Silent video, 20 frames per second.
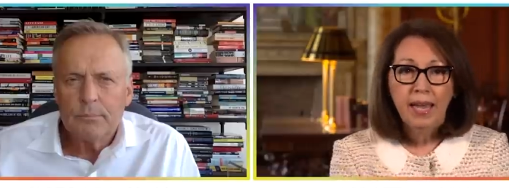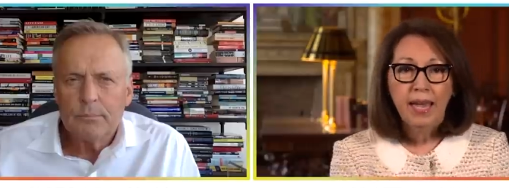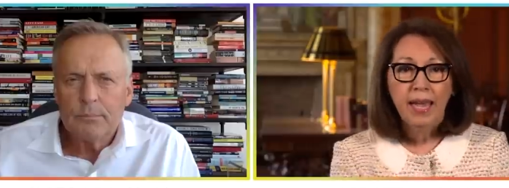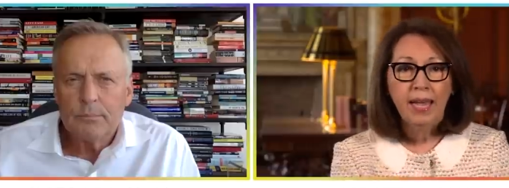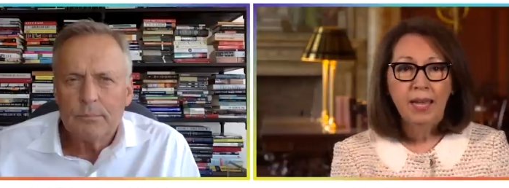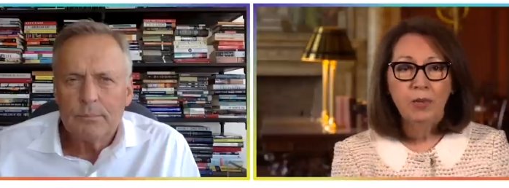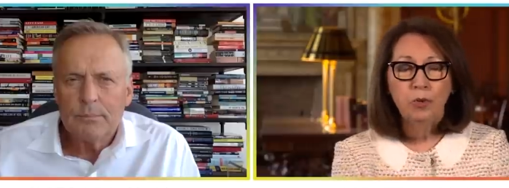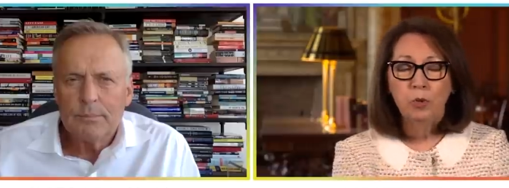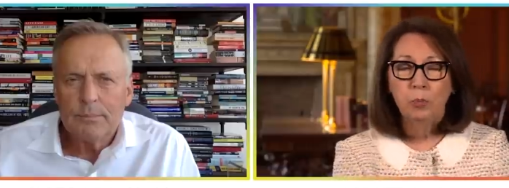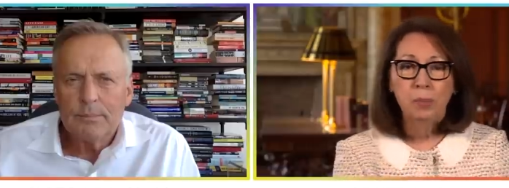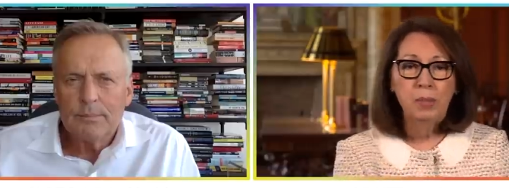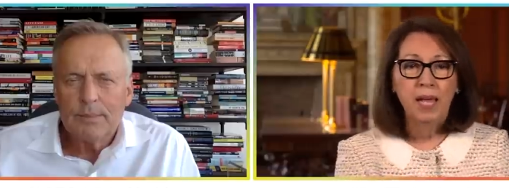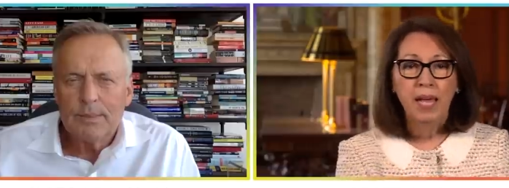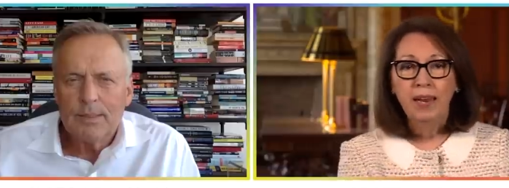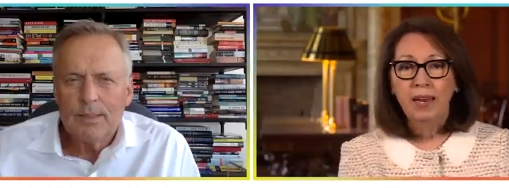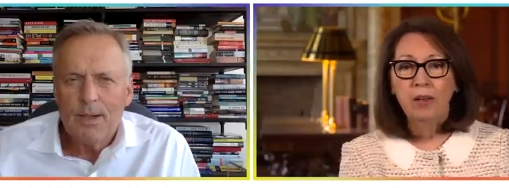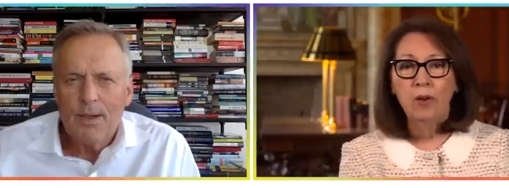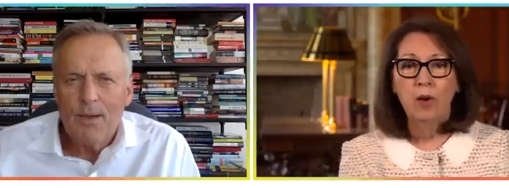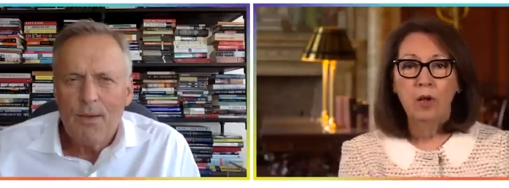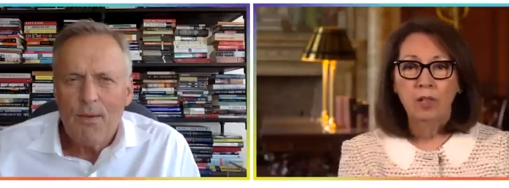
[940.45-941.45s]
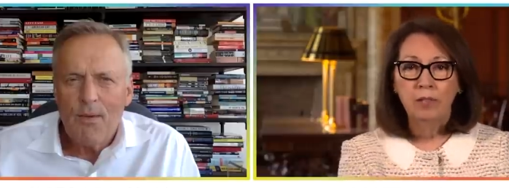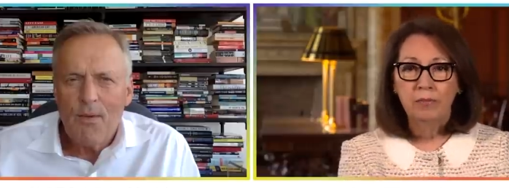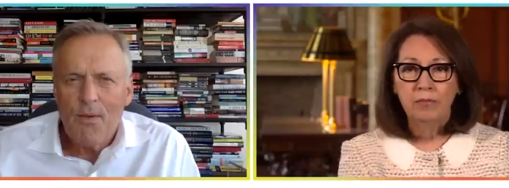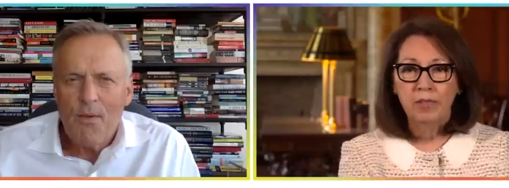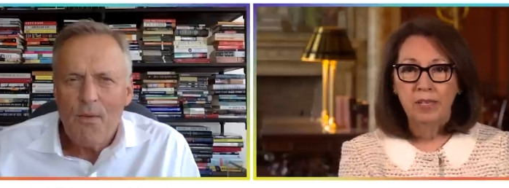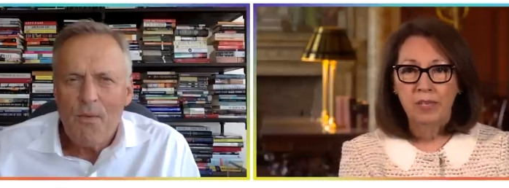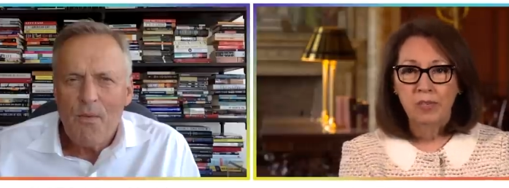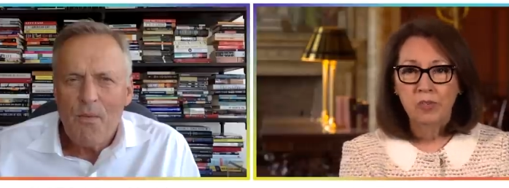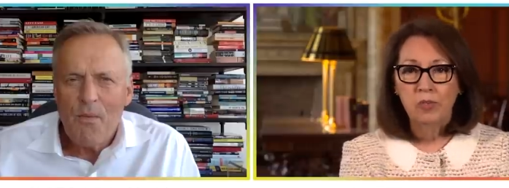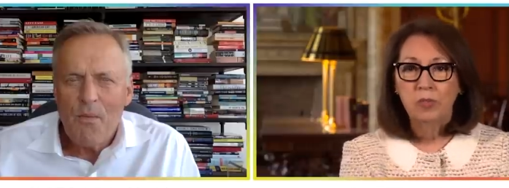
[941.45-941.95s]
Speaker 1: And you're planning all of
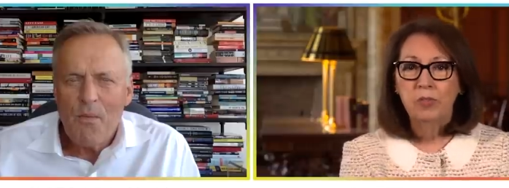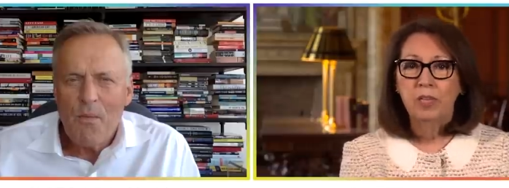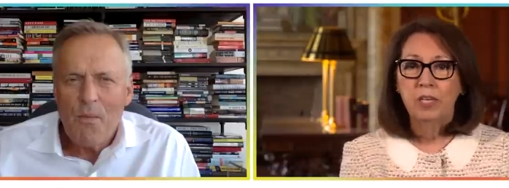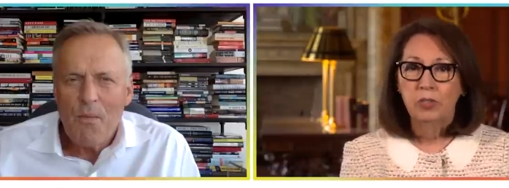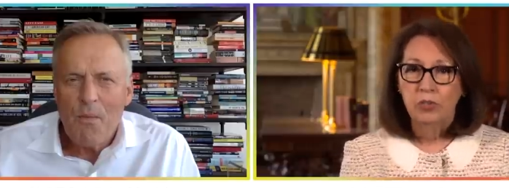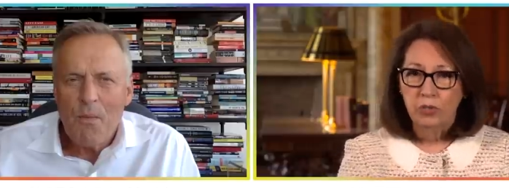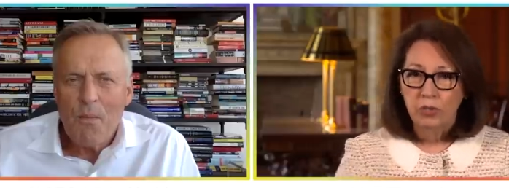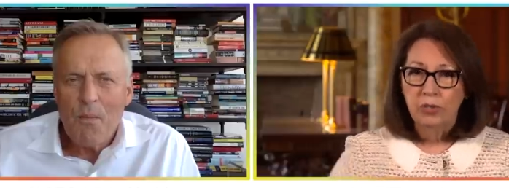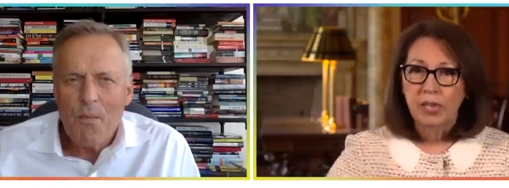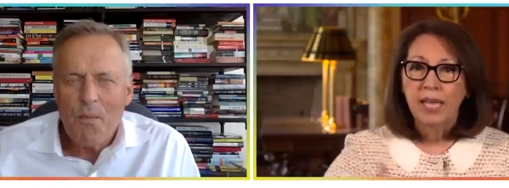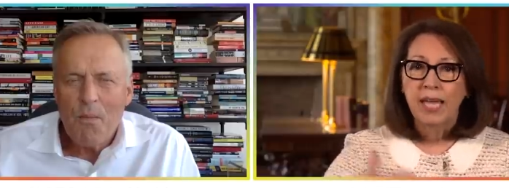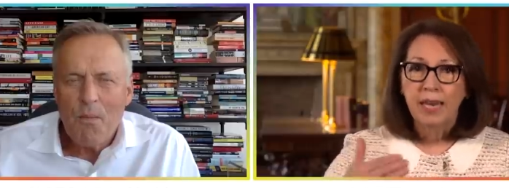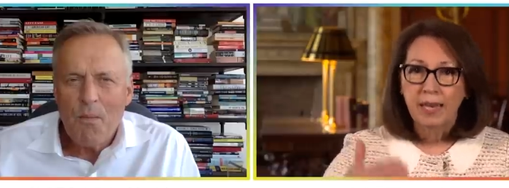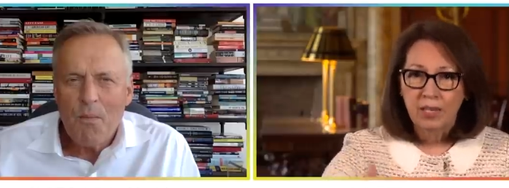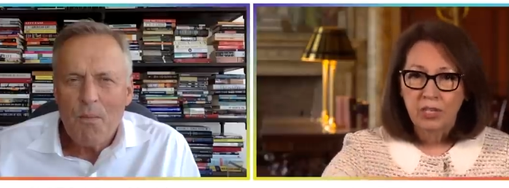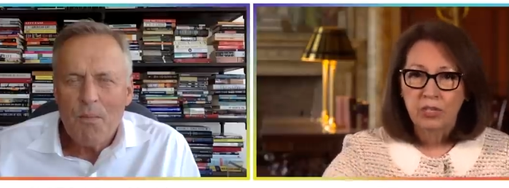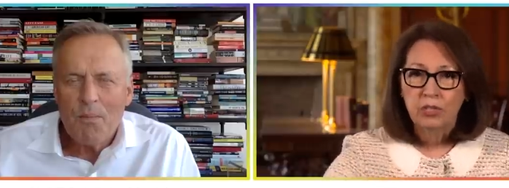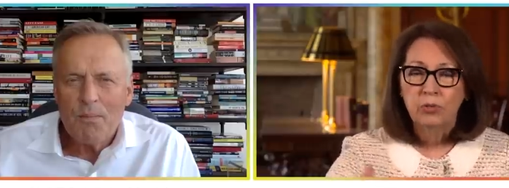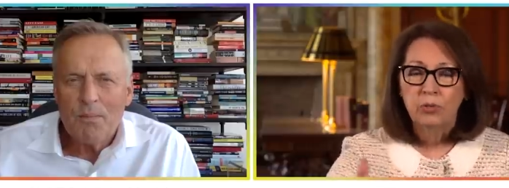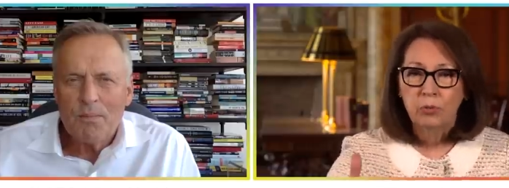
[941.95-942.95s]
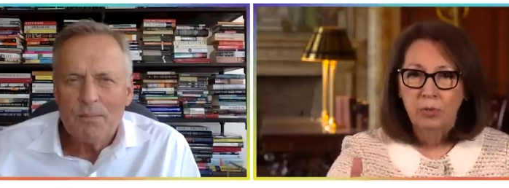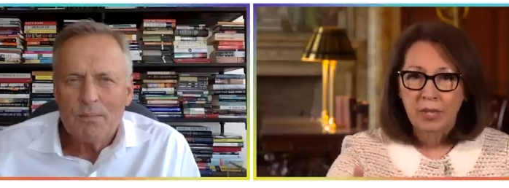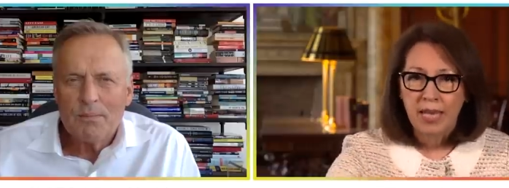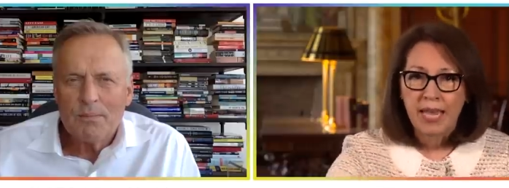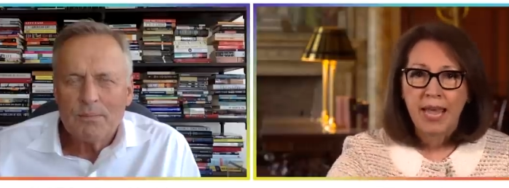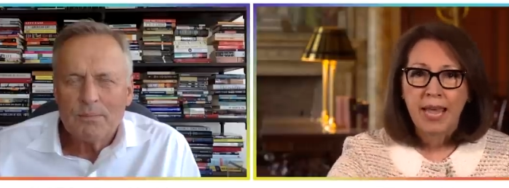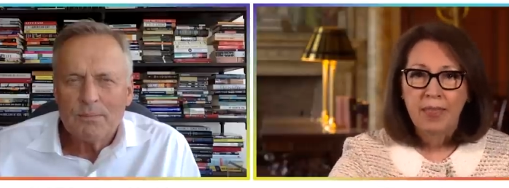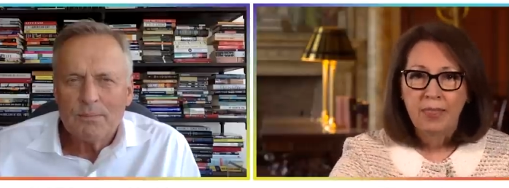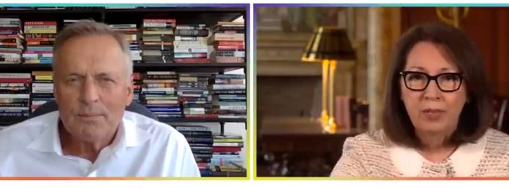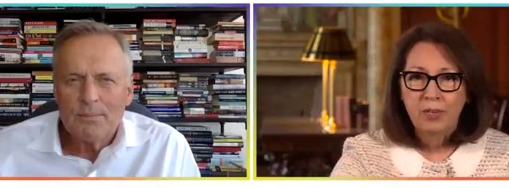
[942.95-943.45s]
this so that you're getting to
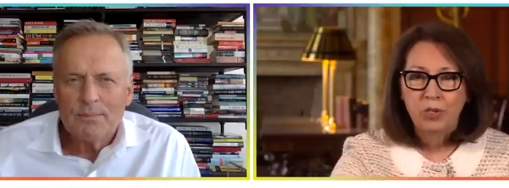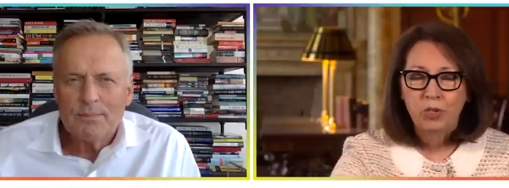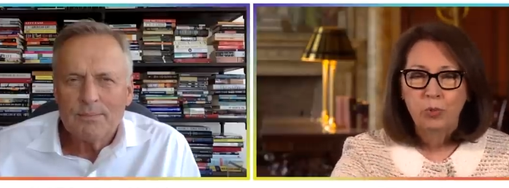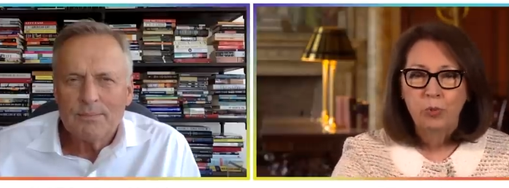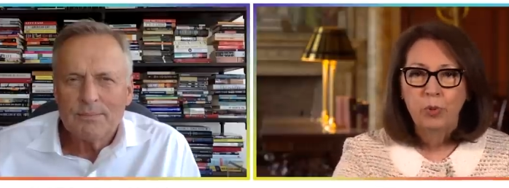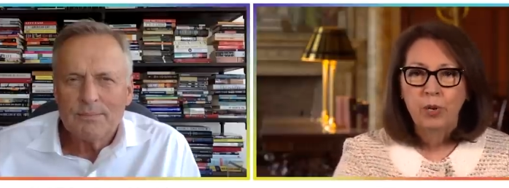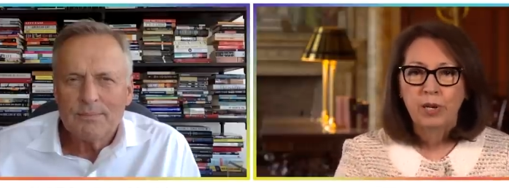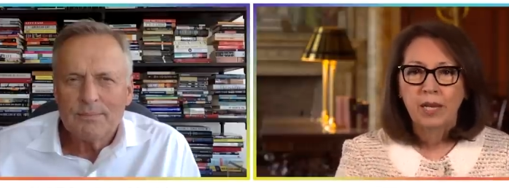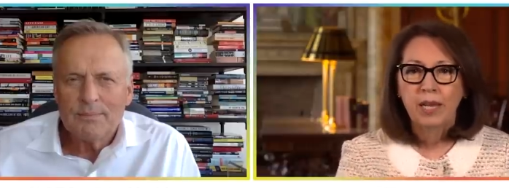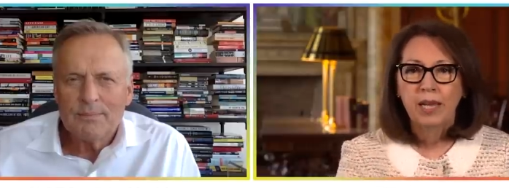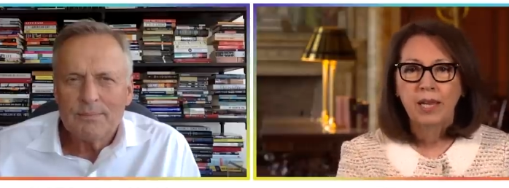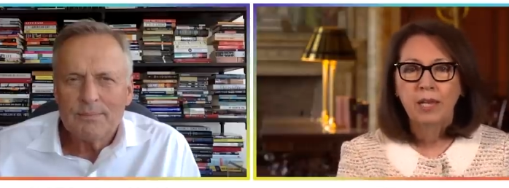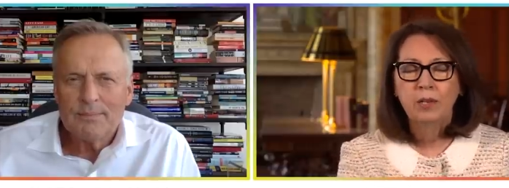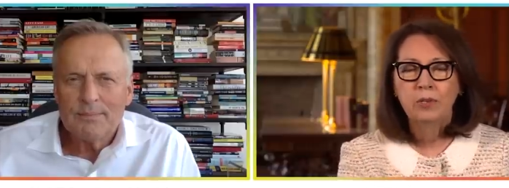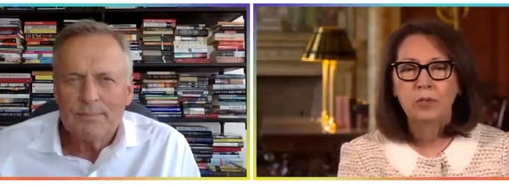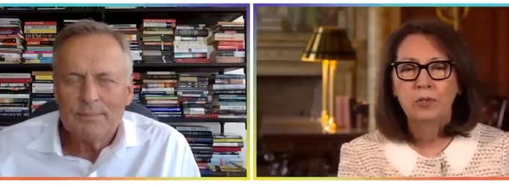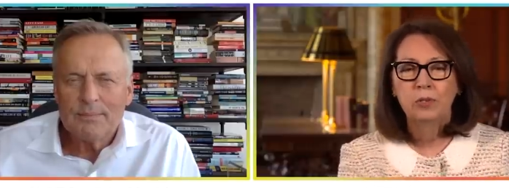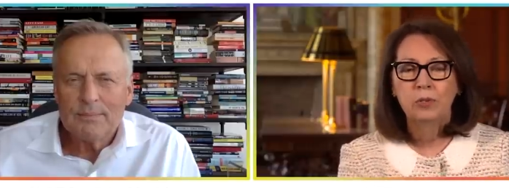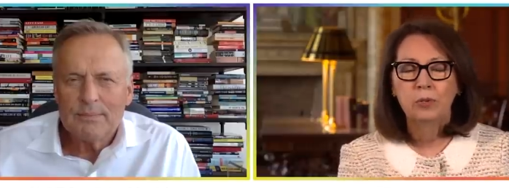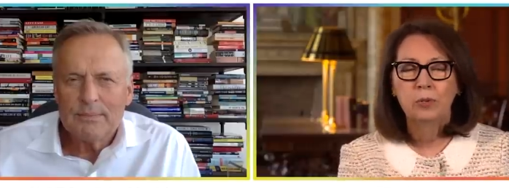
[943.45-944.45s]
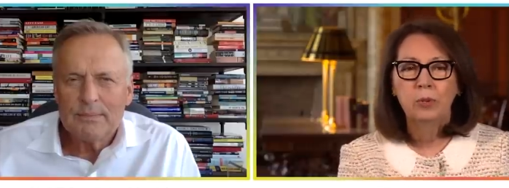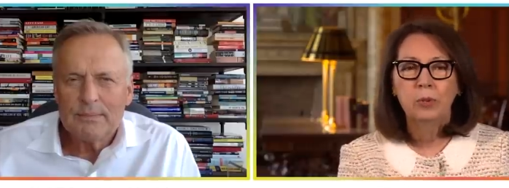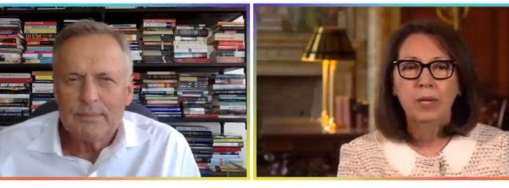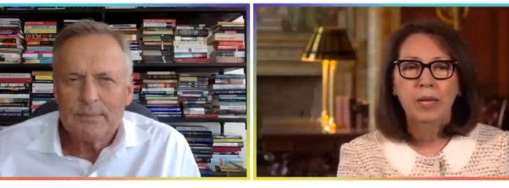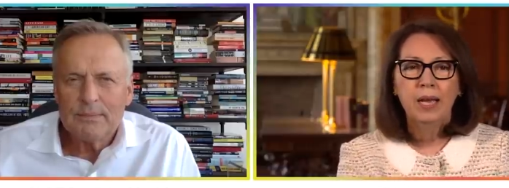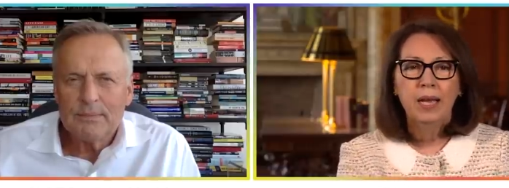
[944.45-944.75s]
the end that you want to get to.